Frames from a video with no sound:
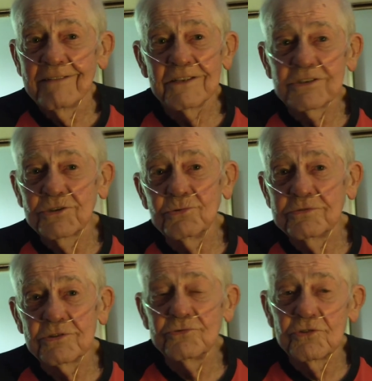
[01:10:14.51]
It's two,
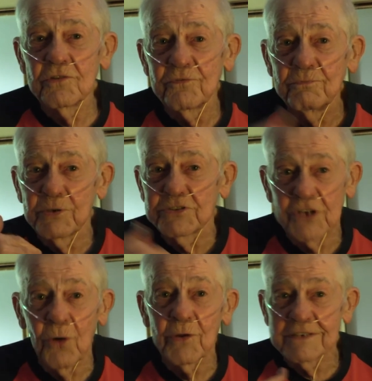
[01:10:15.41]
two different
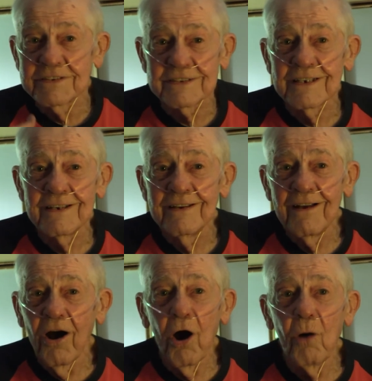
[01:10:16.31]
personas,
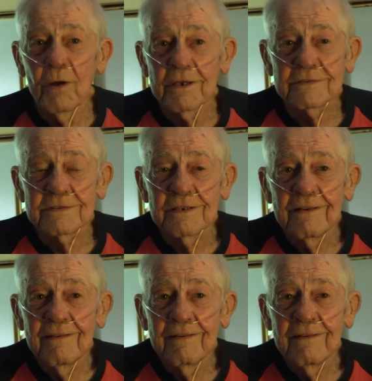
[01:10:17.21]
always.